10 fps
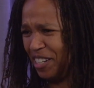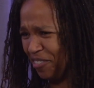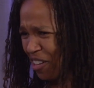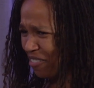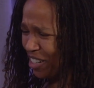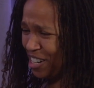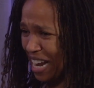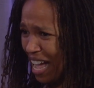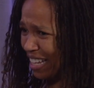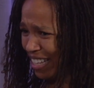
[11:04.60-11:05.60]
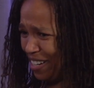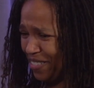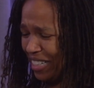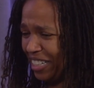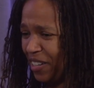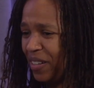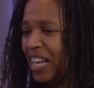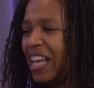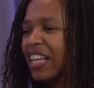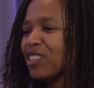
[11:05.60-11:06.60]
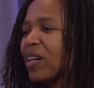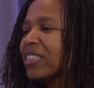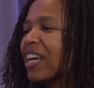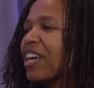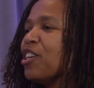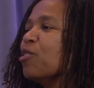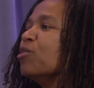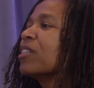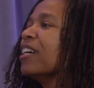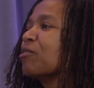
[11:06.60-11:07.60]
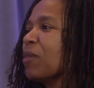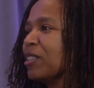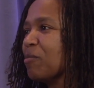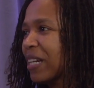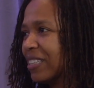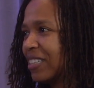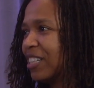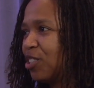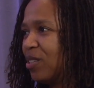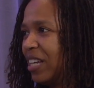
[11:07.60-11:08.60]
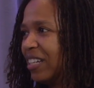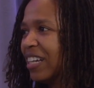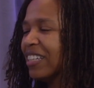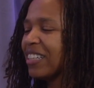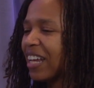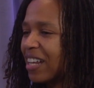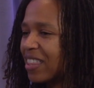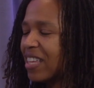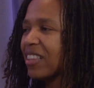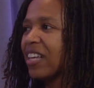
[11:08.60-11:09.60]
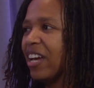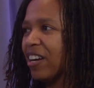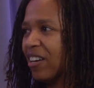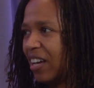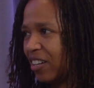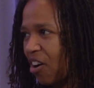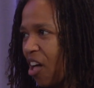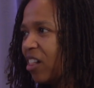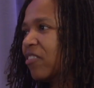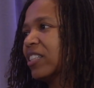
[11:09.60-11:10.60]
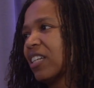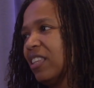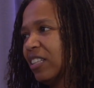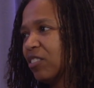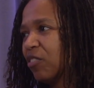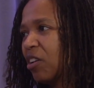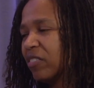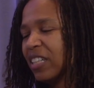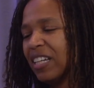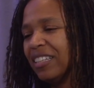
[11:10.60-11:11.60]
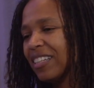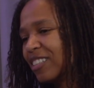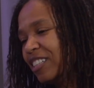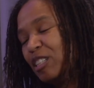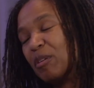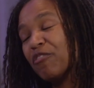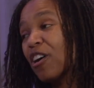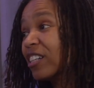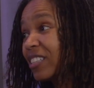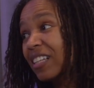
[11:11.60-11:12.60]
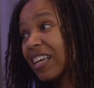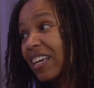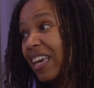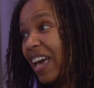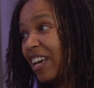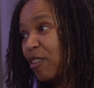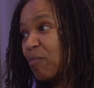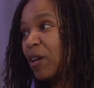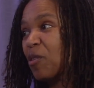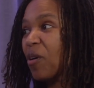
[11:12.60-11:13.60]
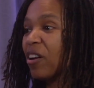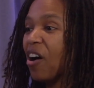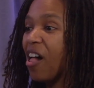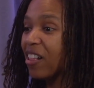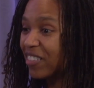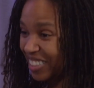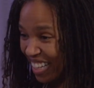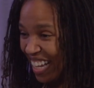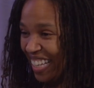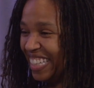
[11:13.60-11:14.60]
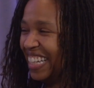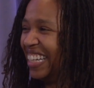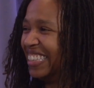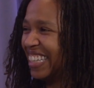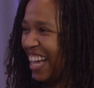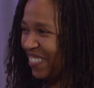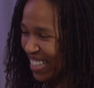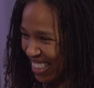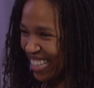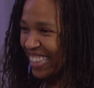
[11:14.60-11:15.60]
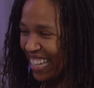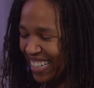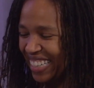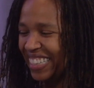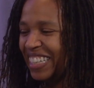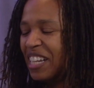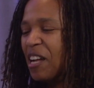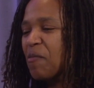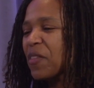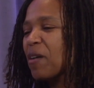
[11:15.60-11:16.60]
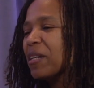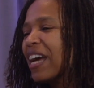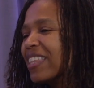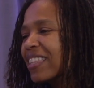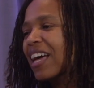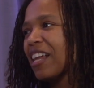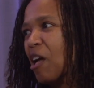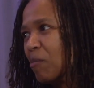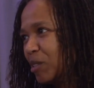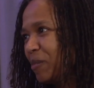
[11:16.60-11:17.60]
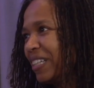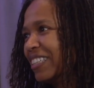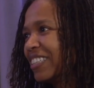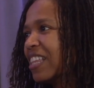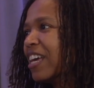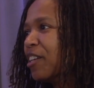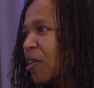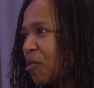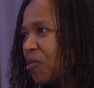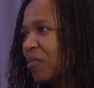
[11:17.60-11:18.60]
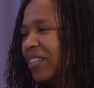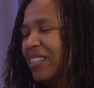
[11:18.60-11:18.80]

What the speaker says: your vulva or not? They don't really know. And so I say, use as much medicine as you need to get a thin layer on all of the skin that's involved. It doesn't need to be frosted like a cake, but you want all the skin to have a thin layer. And I think that helps because then they know,